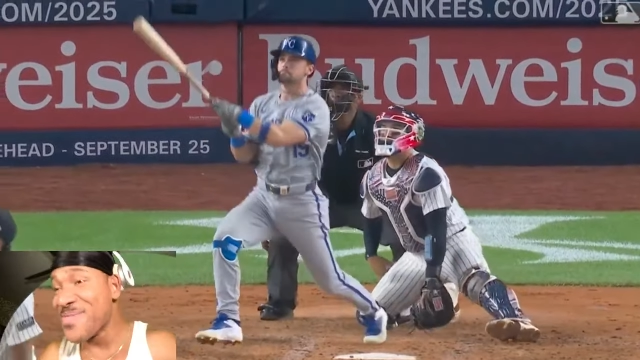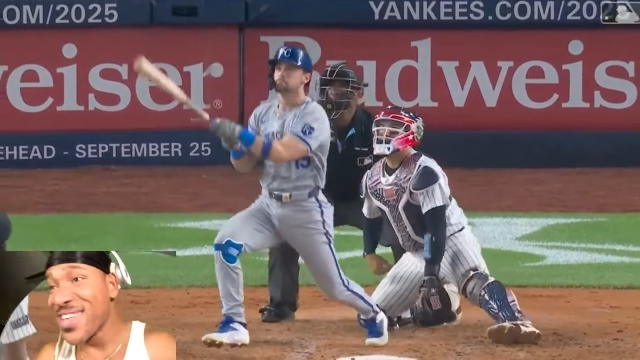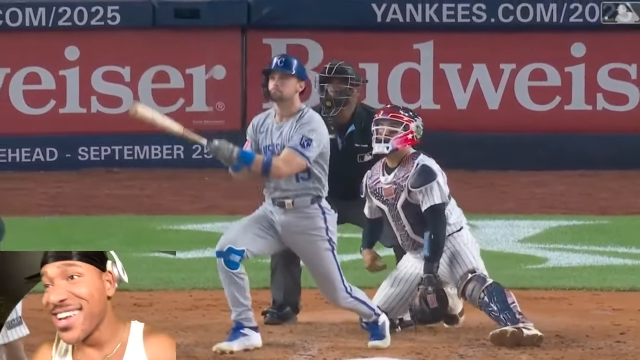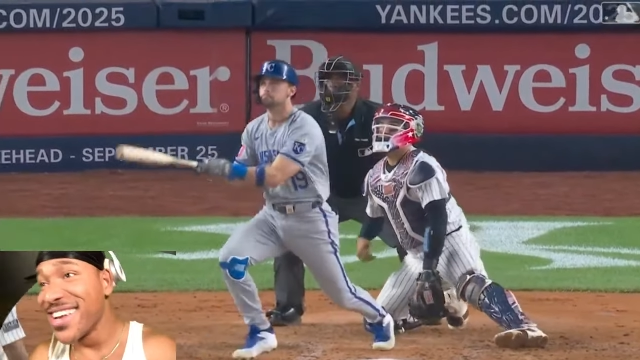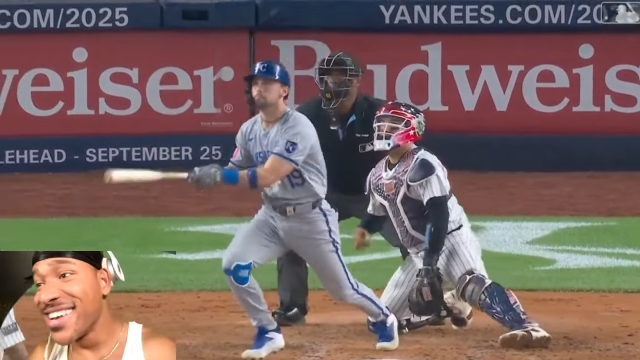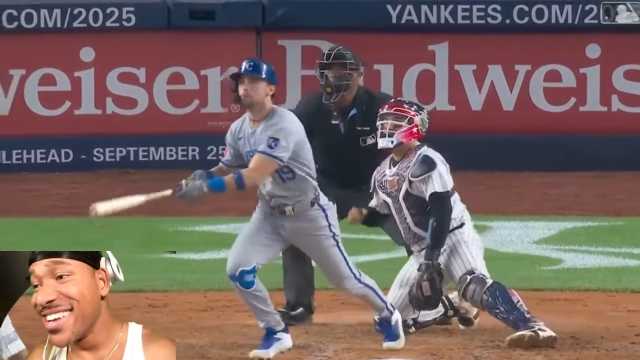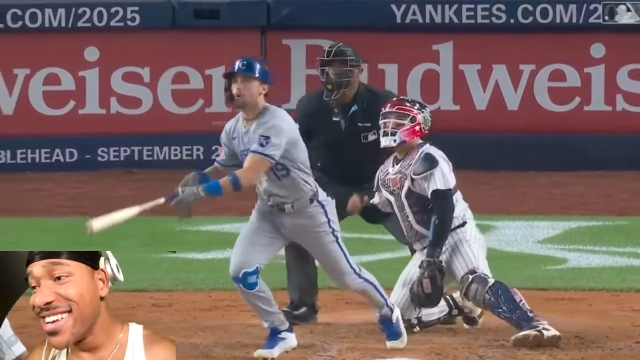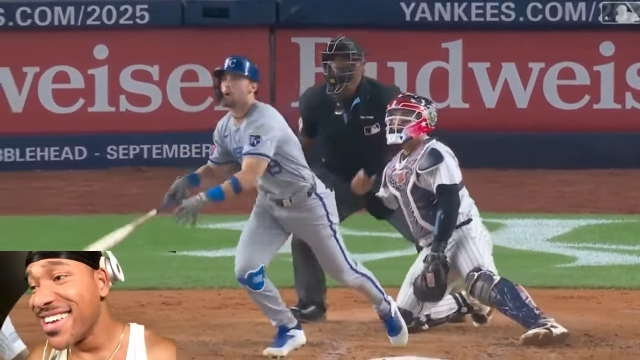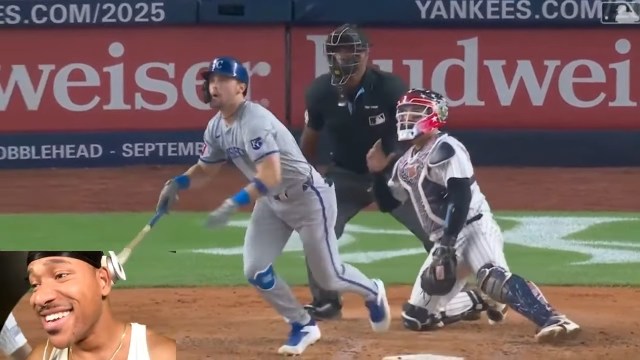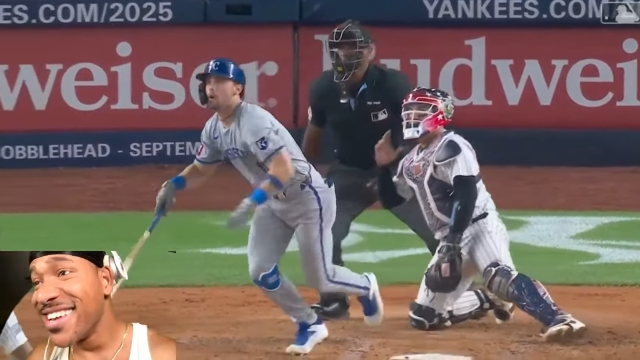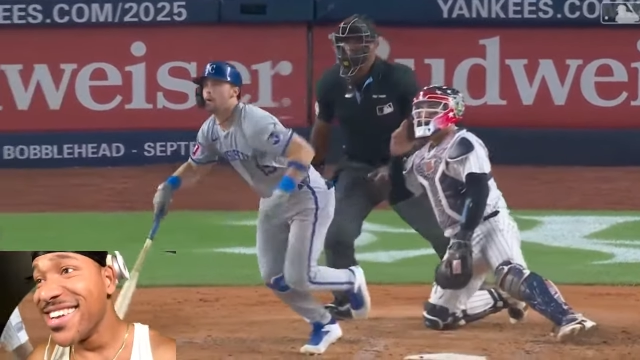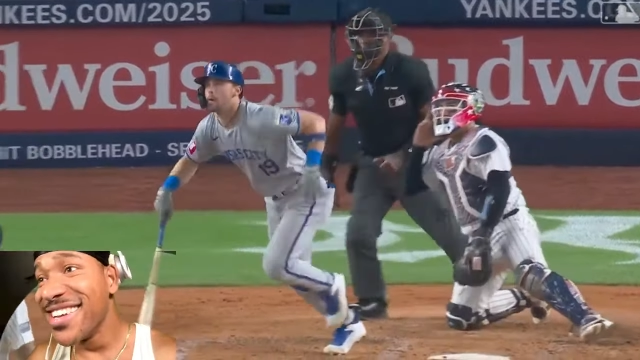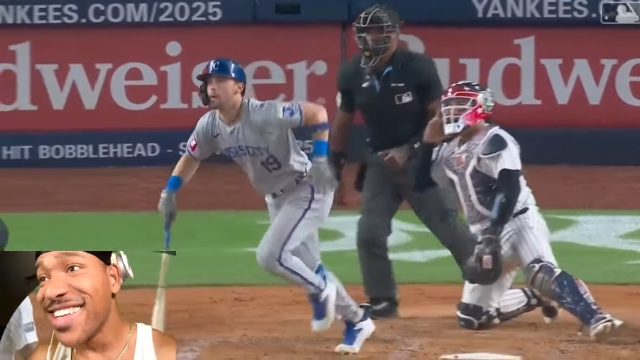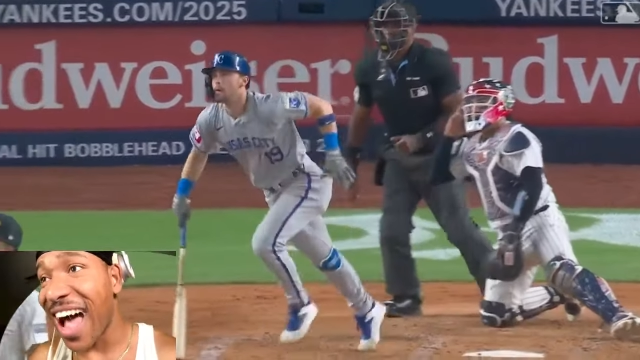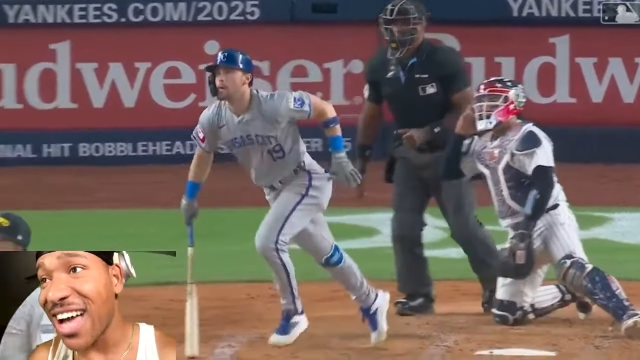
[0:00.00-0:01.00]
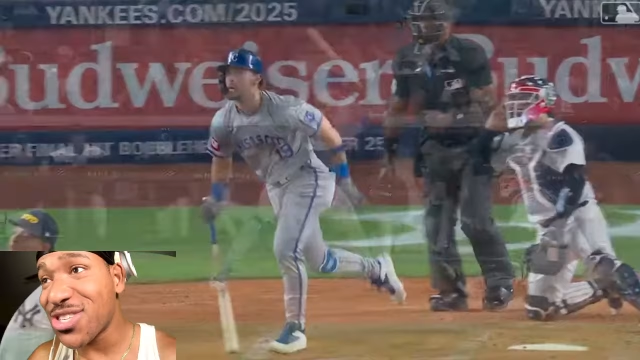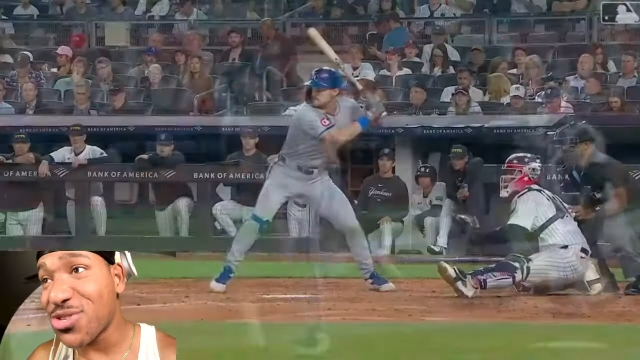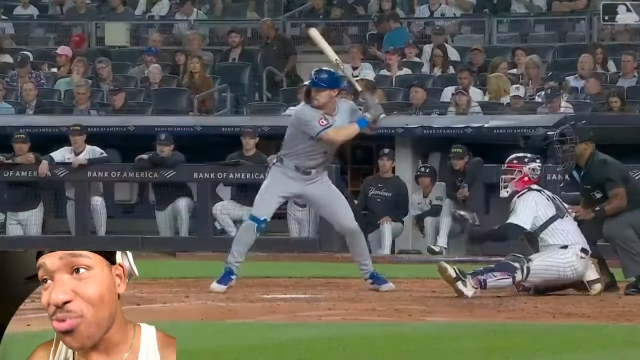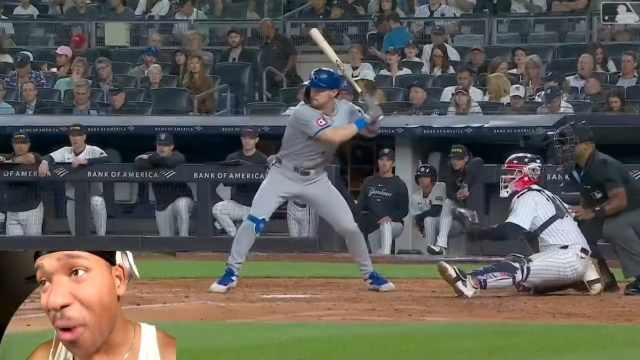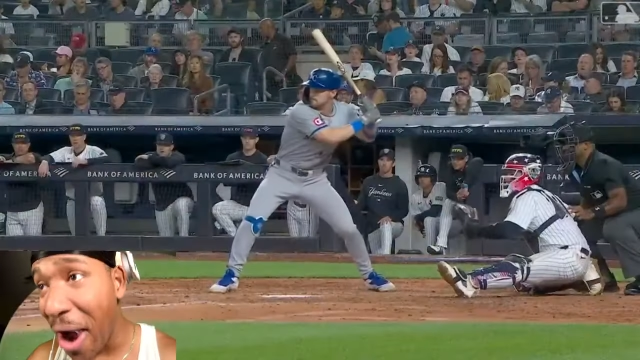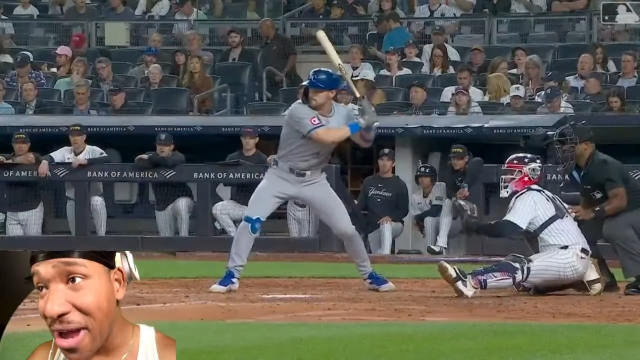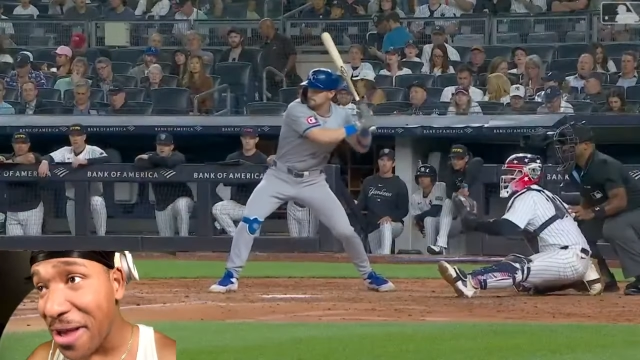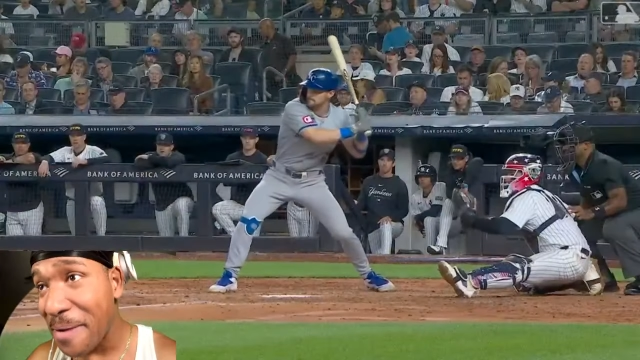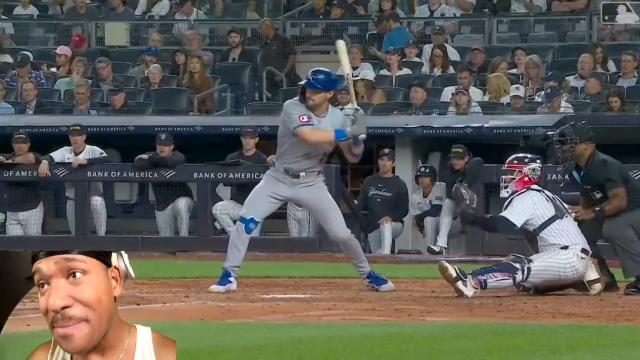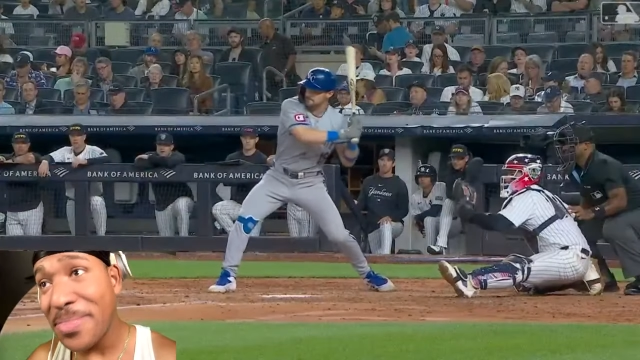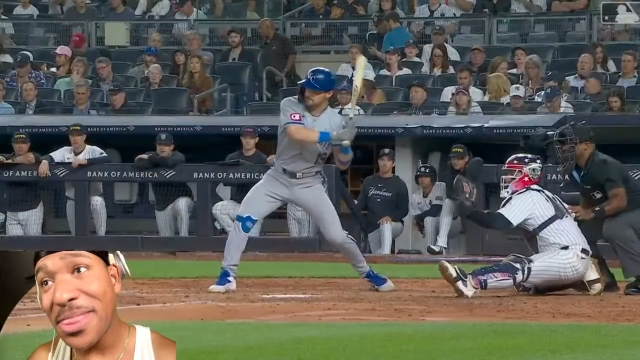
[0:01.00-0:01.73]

Him. That's right.